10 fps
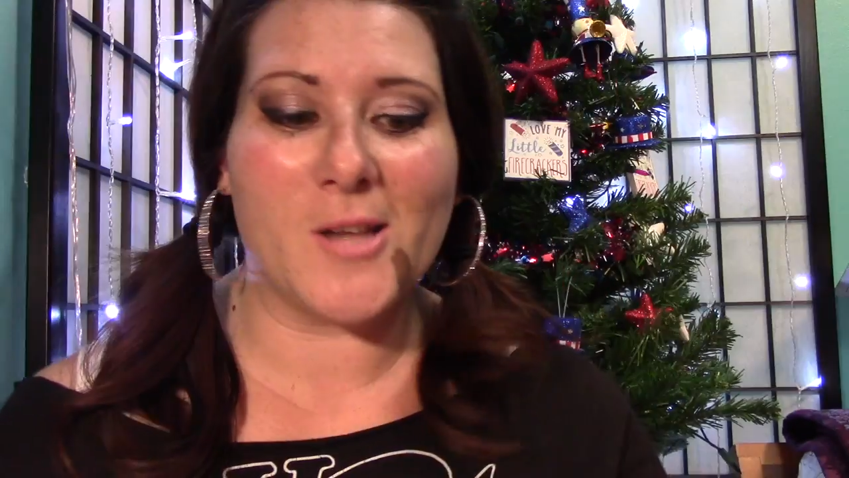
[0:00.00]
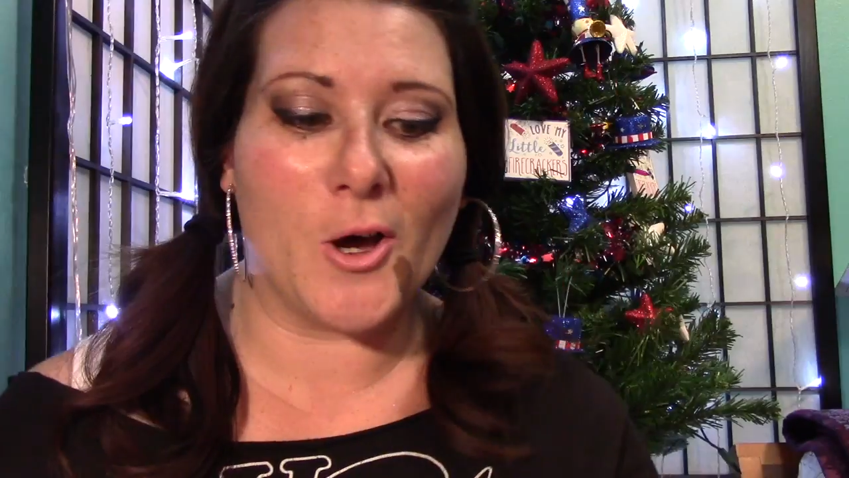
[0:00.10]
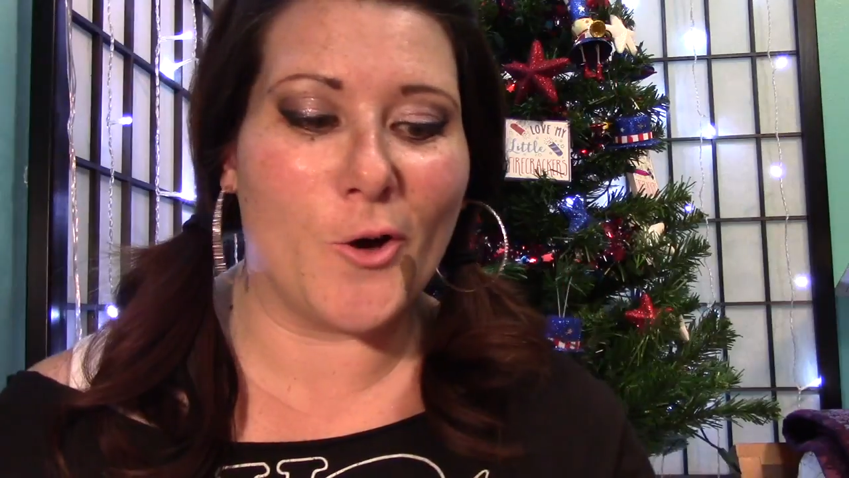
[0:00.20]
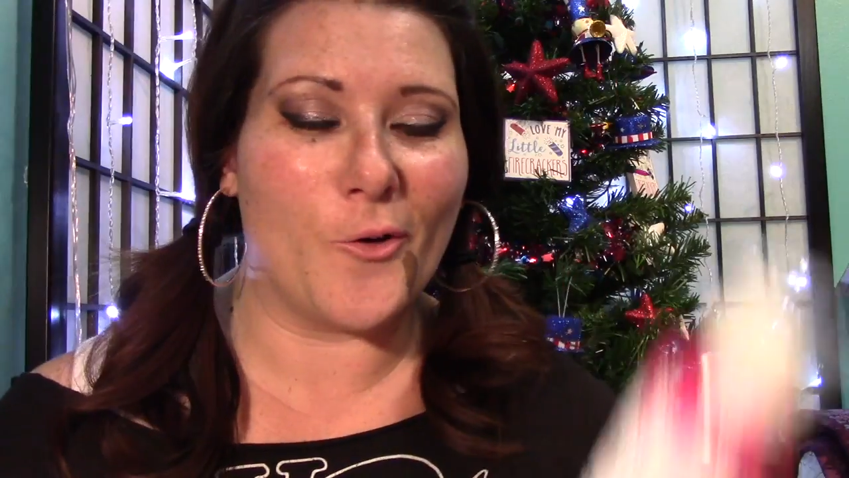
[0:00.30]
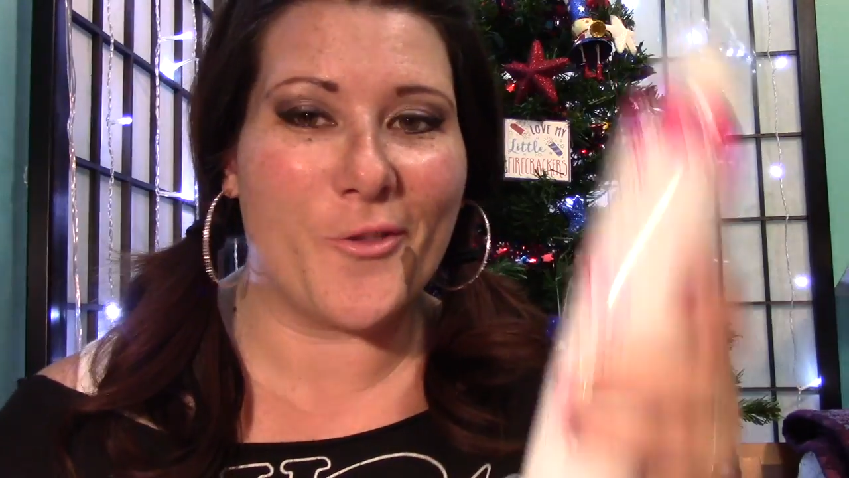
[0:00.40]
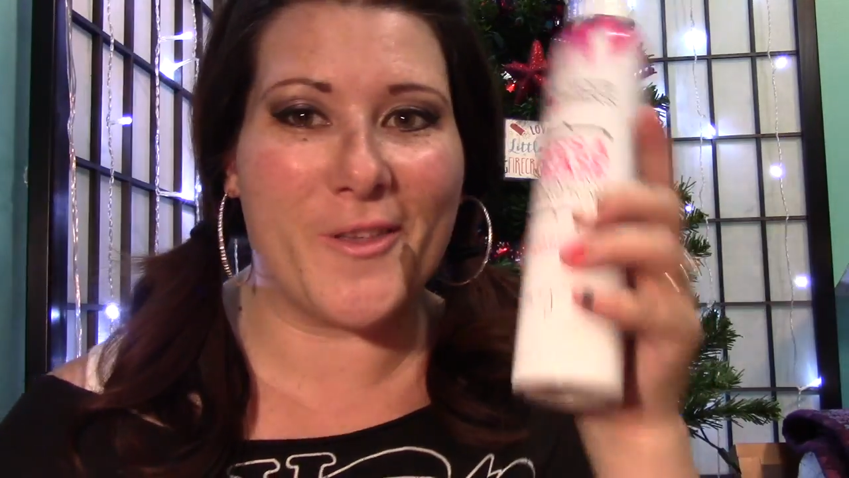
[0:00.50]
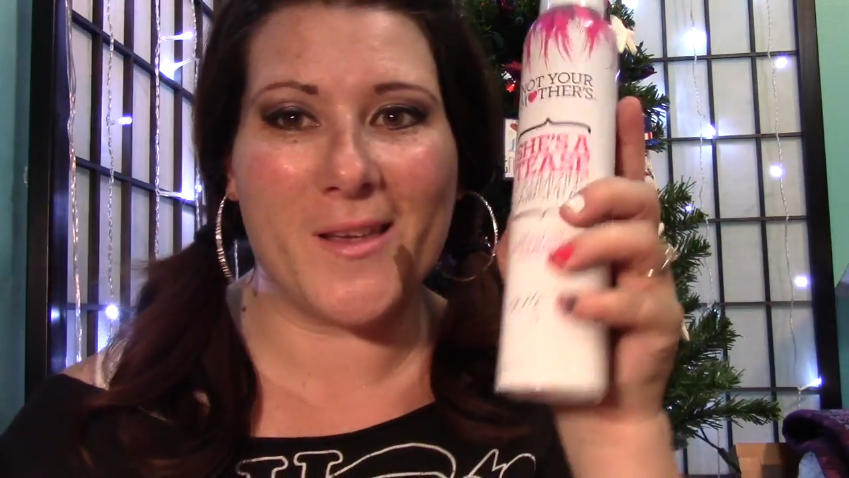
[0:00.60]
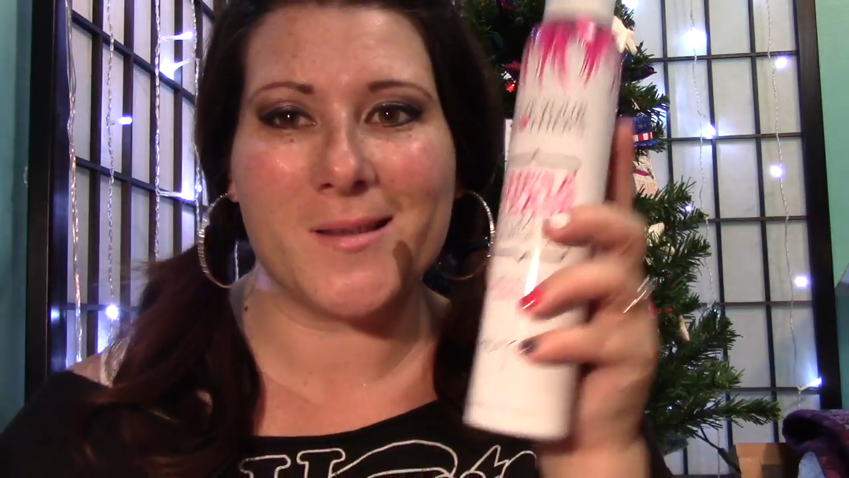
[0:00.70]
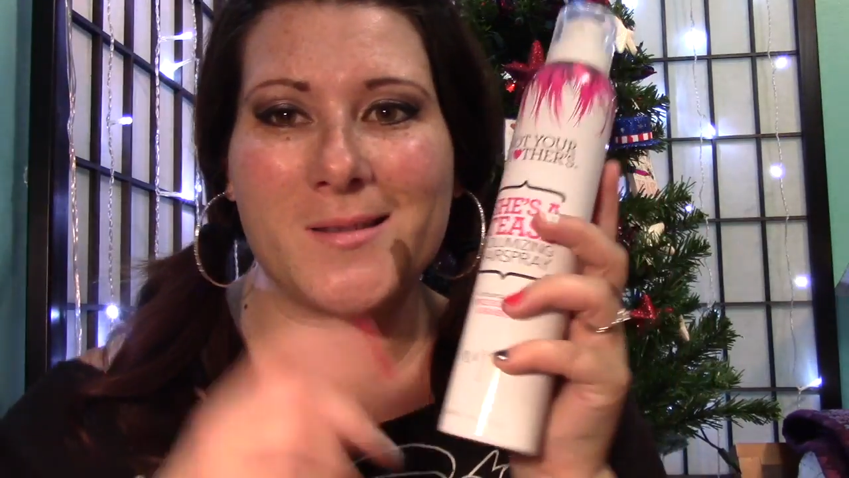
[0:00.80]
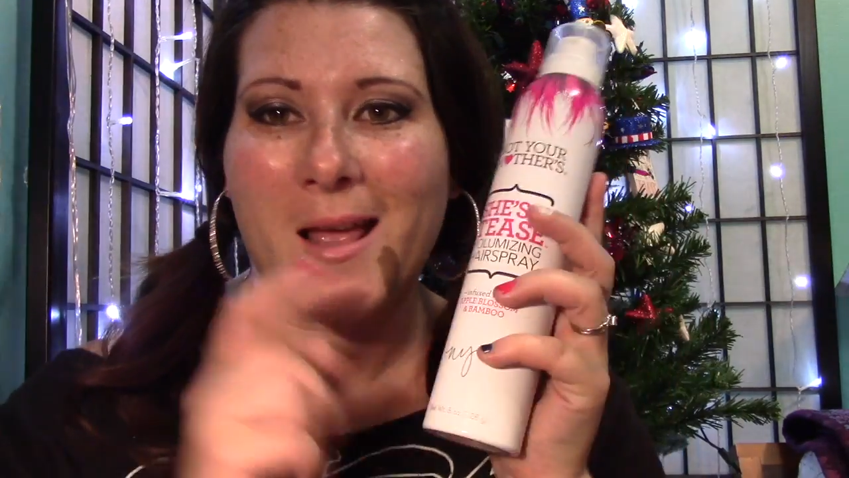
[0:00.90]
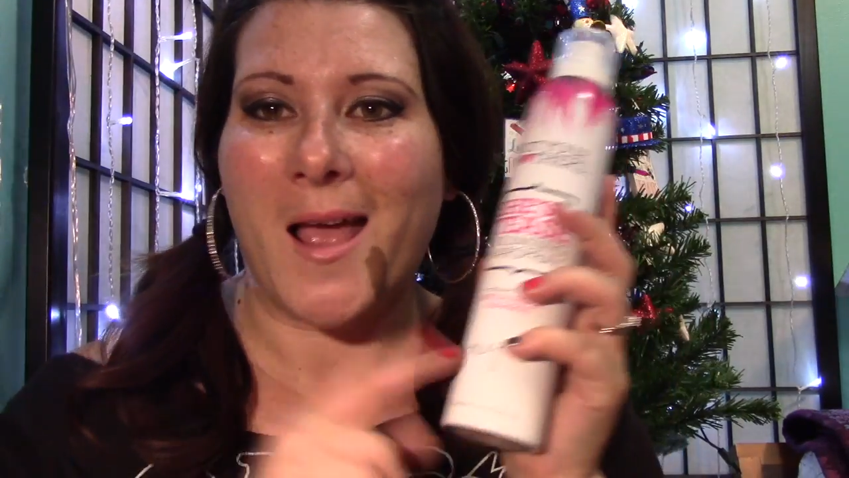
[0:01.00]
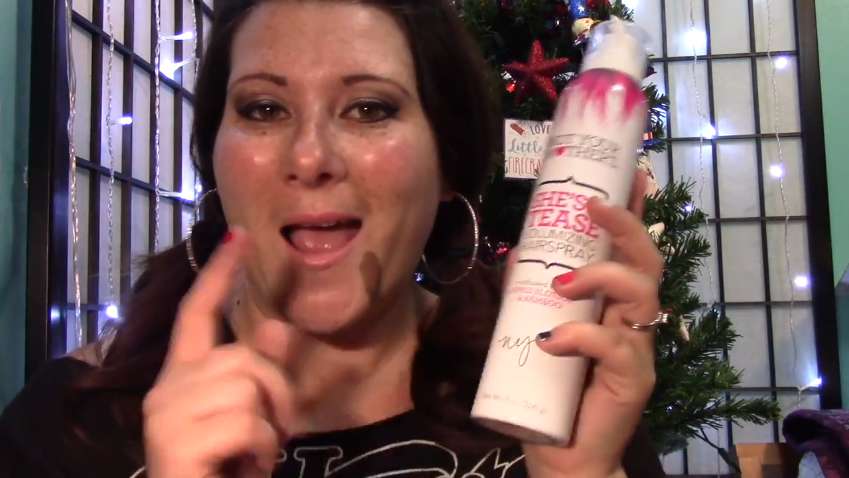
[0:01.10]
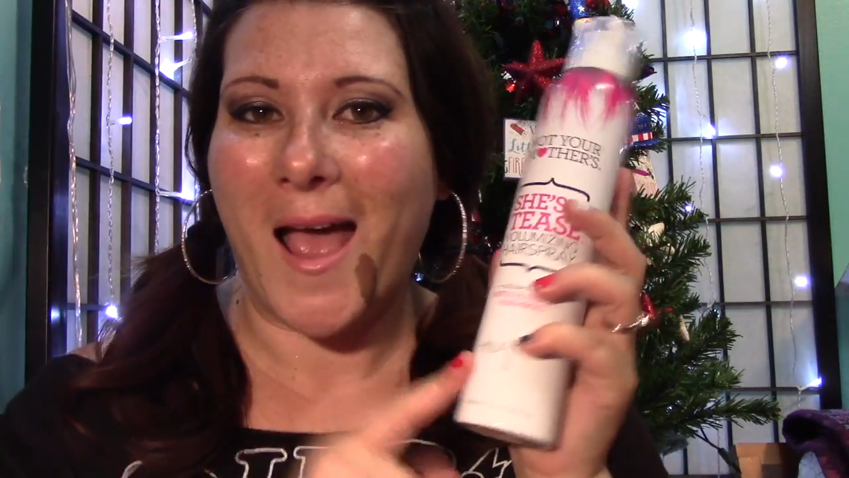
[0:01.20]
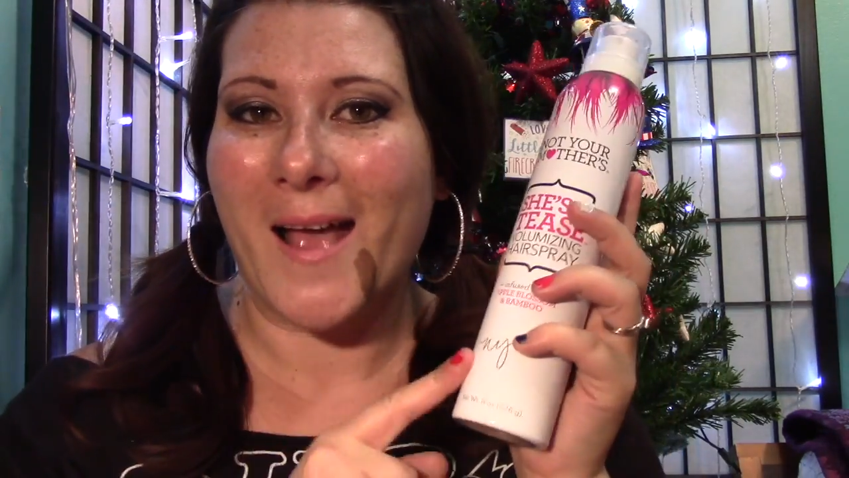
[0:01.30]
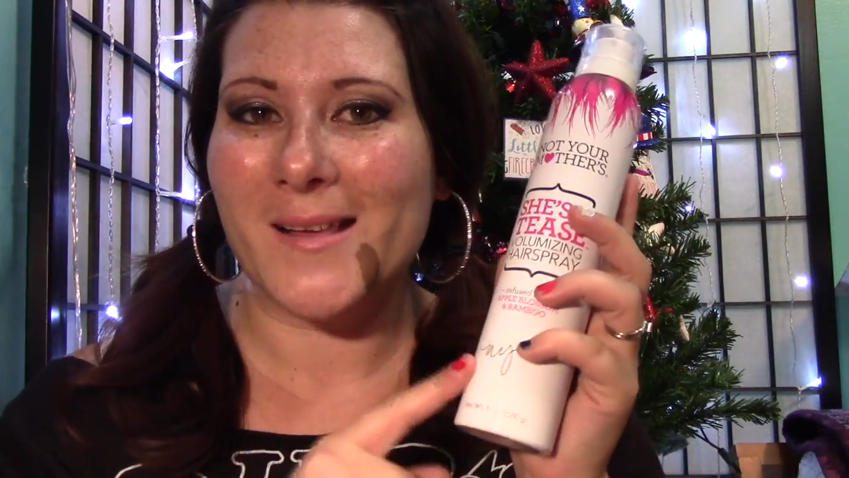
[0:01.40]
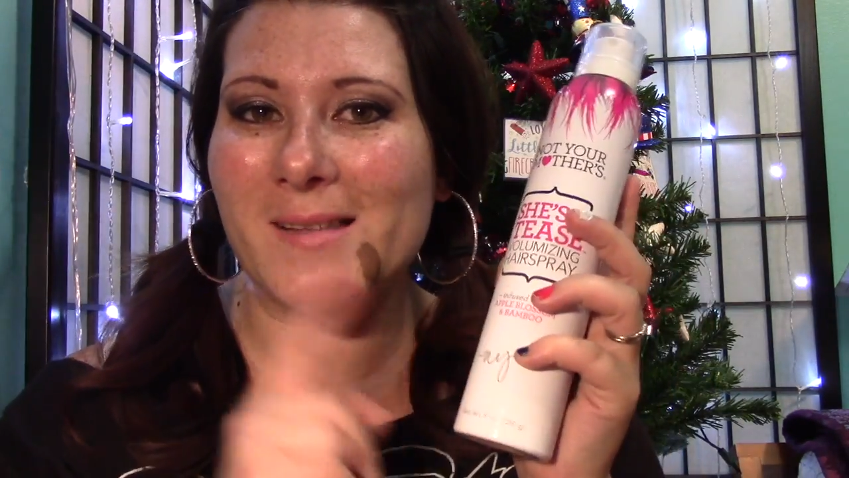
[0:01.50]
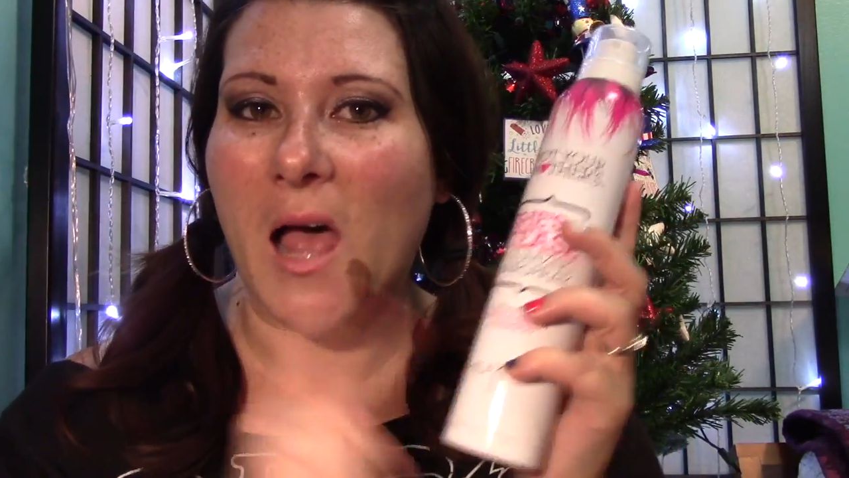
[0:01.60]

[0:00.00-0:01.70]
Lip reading: So this has